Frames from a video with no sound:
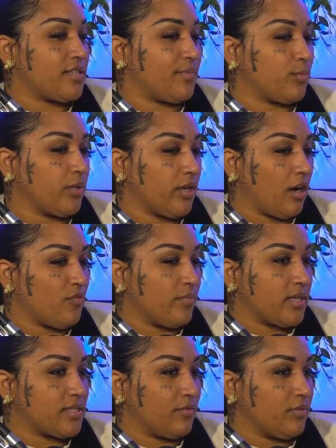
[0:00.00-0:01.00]
have been really hard for
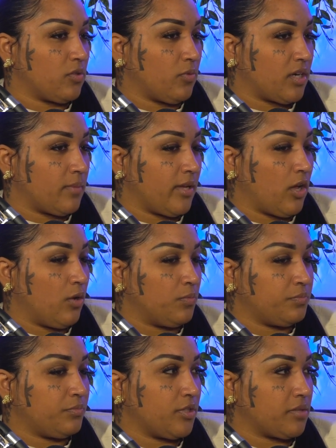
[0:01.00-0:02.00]
me because I really wanted to be
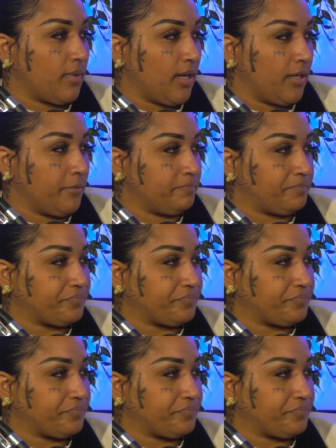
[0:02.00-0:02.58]
home with my